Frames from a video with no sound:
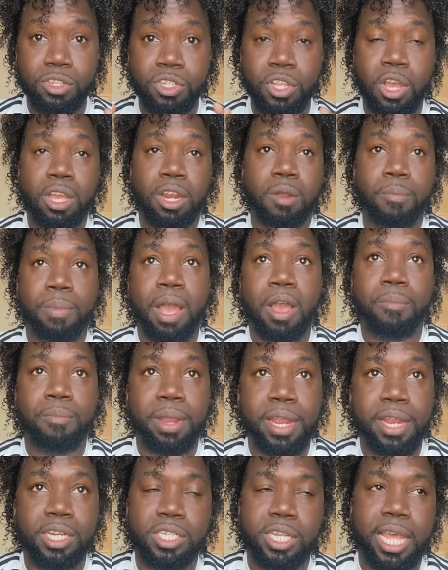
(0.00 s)
It's talking about
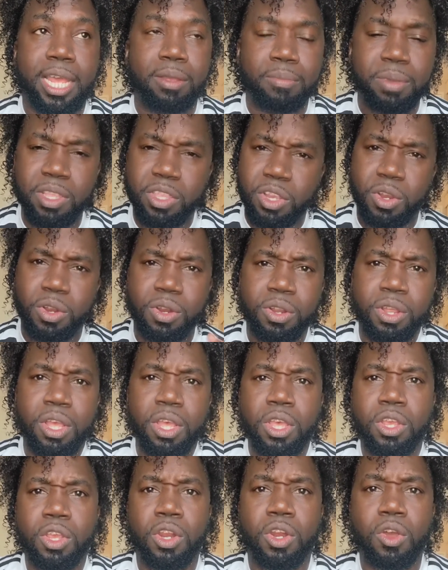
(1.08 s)
marriage, like Mythiquer,
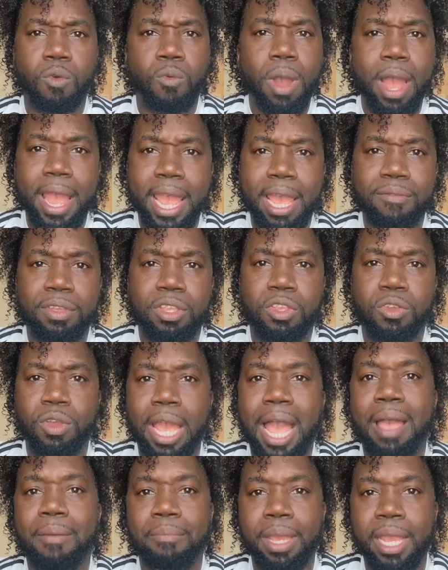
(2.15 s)
you know, why haven't you
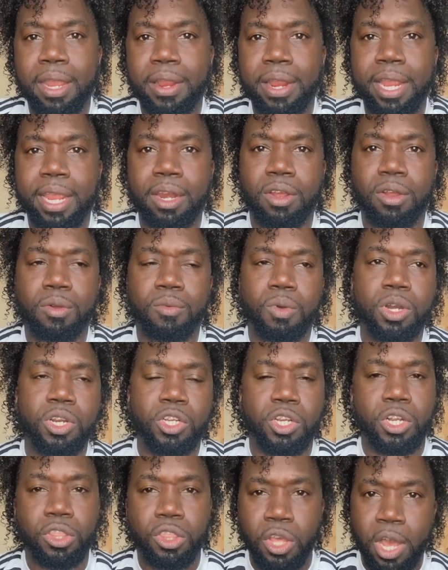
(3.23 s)
got married, or what
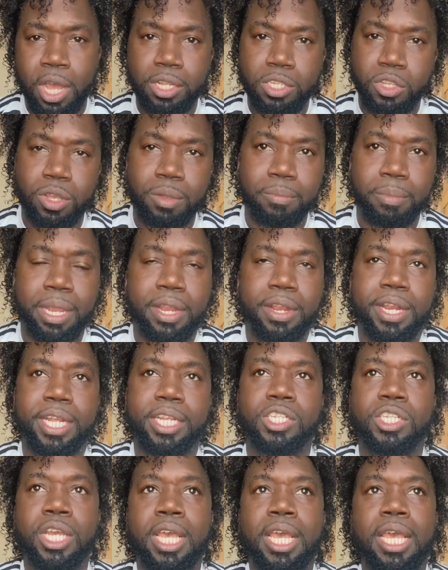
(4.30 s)
are your thoughts on
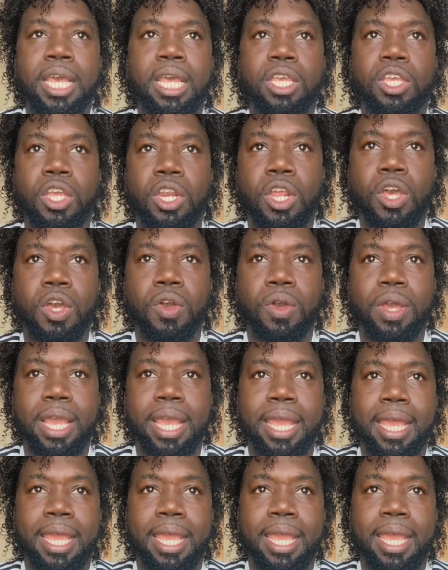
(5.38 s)
marriage, you know?